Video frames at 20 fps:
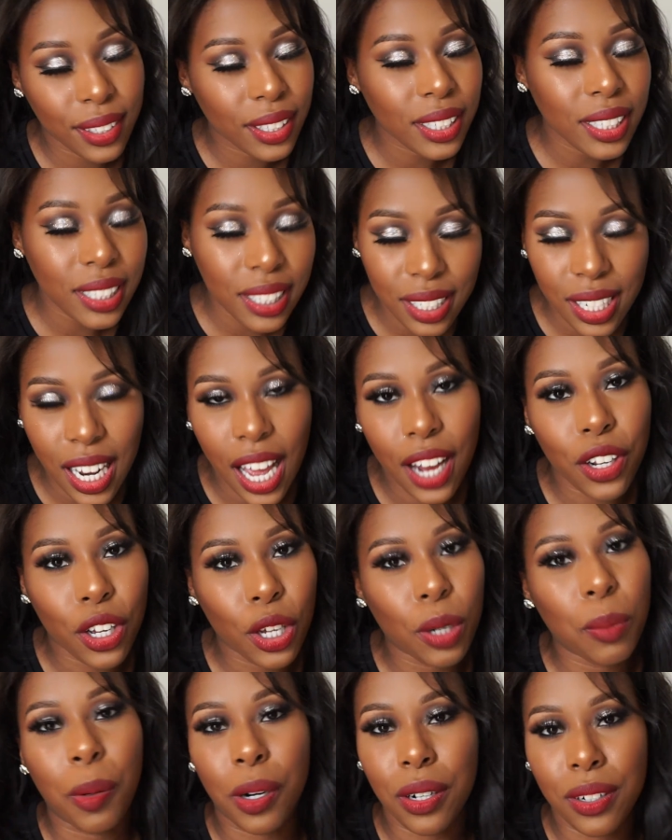He's not a
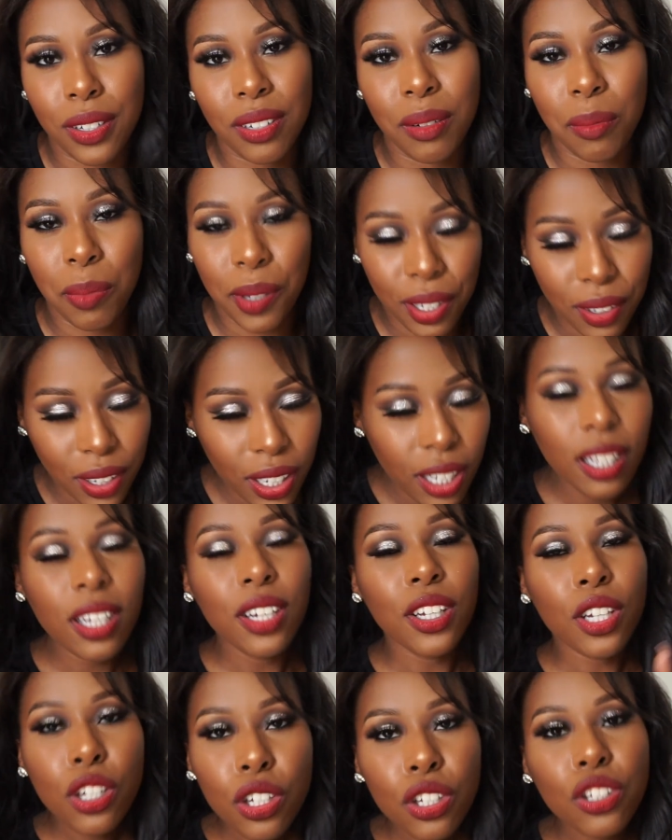good person, but
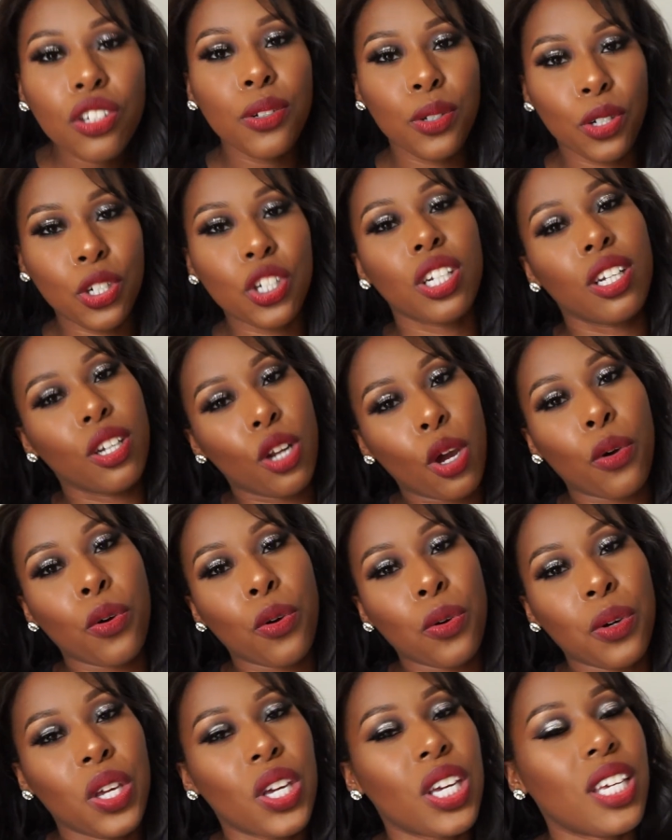you should know
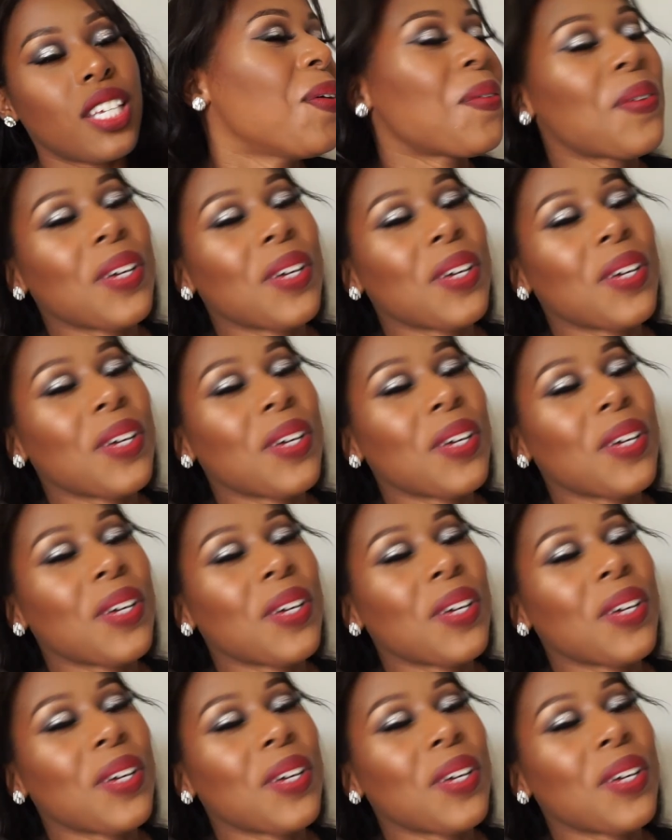who he is.